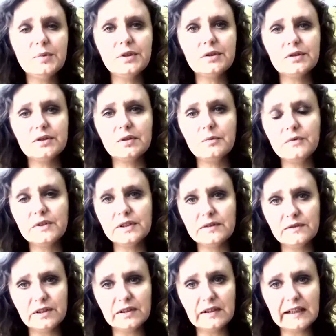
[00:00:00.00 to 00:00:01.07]
because
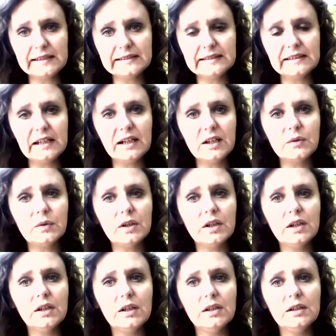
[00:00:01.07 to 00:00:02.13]
obviously right now
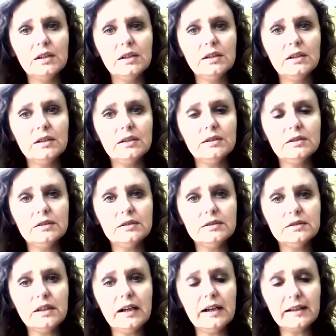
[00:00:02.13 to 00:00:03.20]

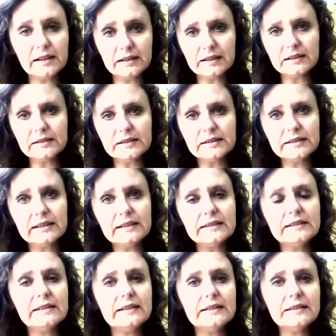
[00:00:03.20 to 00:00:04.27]
I can understand
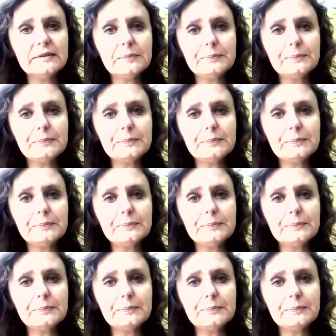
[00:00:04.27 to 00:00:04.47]
that